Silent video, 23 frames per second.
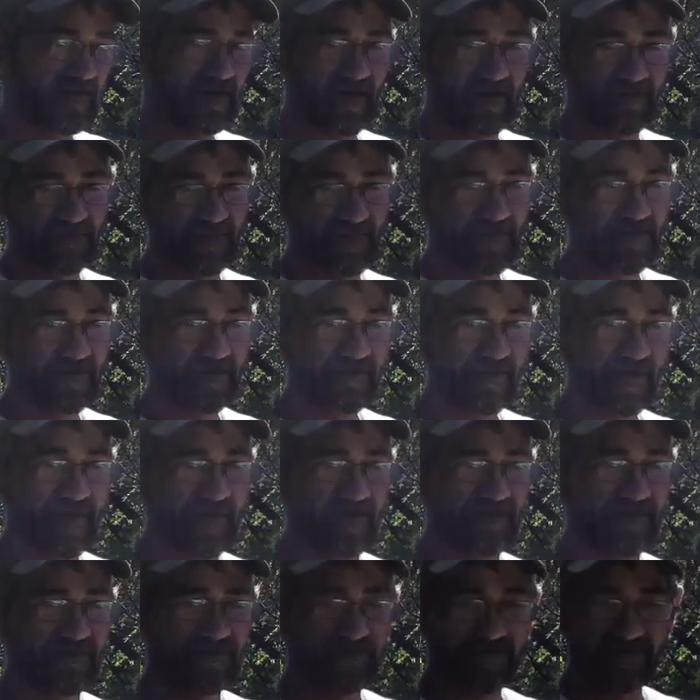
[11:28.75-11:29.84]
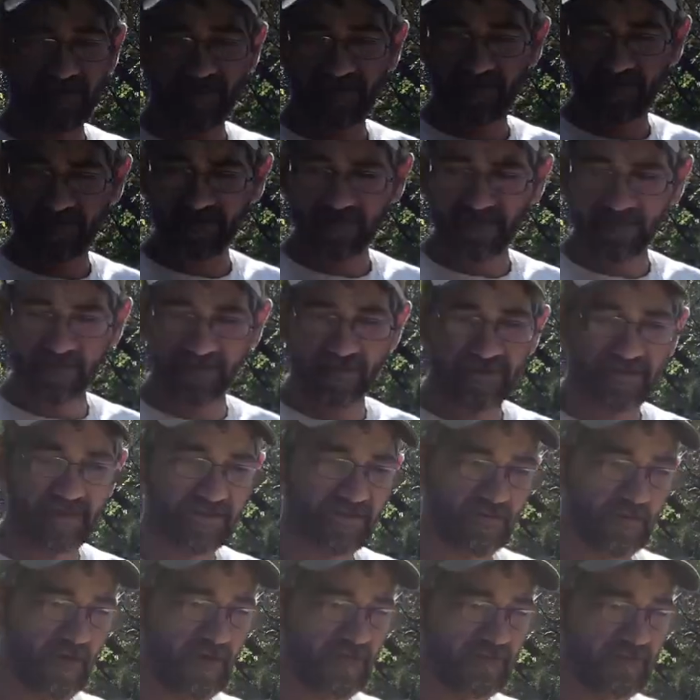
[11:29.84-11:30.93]
I've run around with the
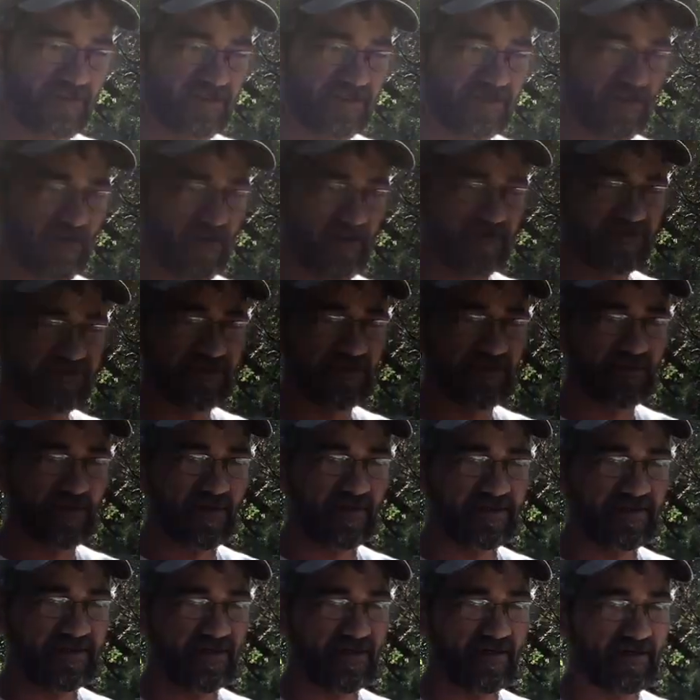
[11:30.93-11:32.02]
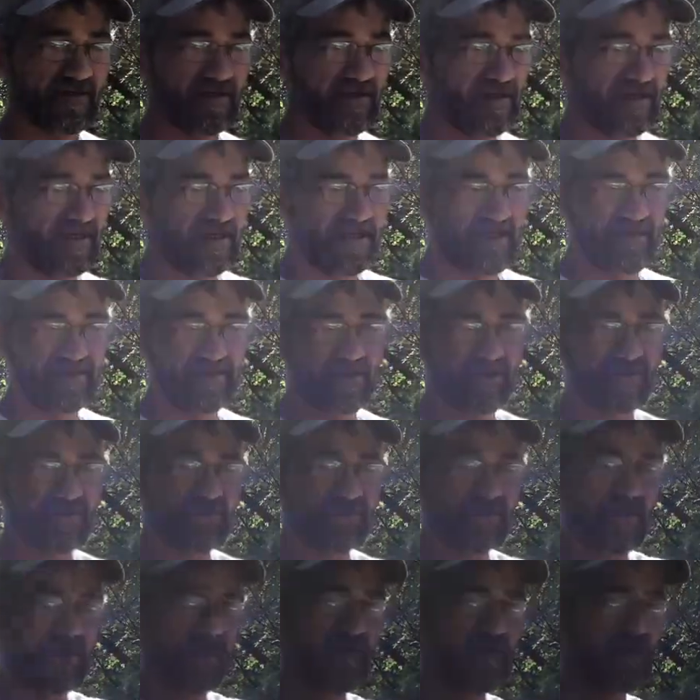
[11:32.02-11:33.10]
12 by 12s for 1 year, and they're
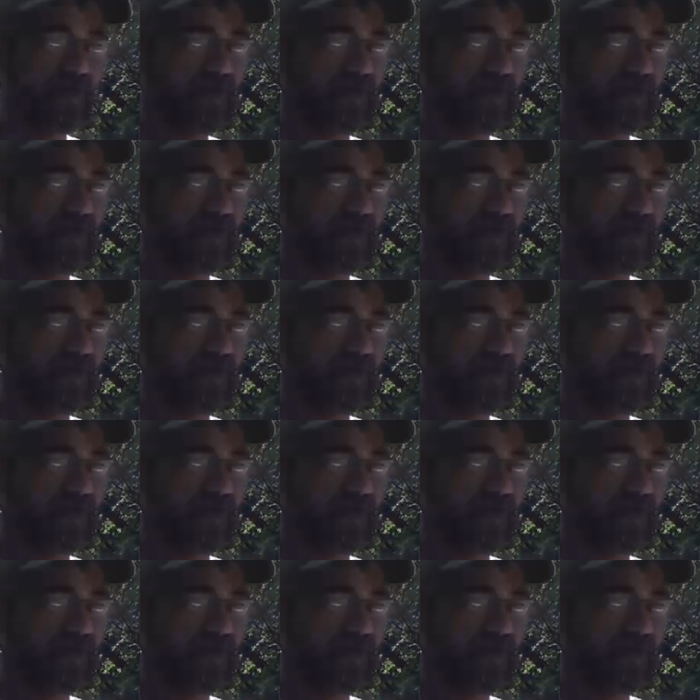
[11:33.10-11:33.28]
so